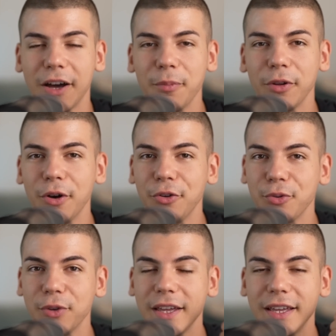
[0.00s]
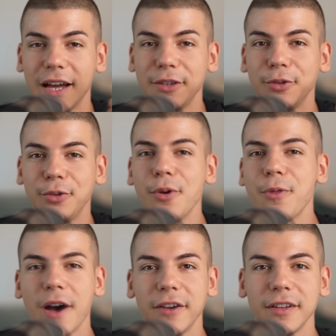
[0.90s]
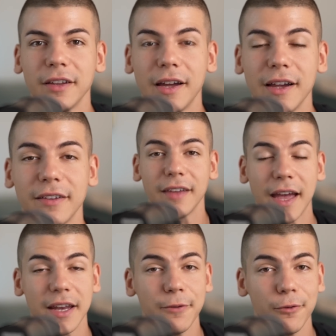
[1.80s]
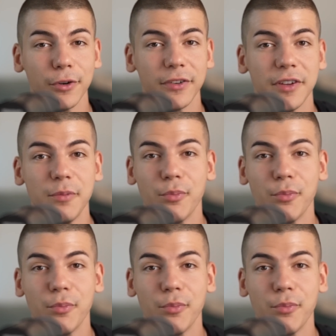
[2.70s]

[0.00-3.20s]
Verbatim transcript: down below so we can get to 2,000 likes. And if you want to see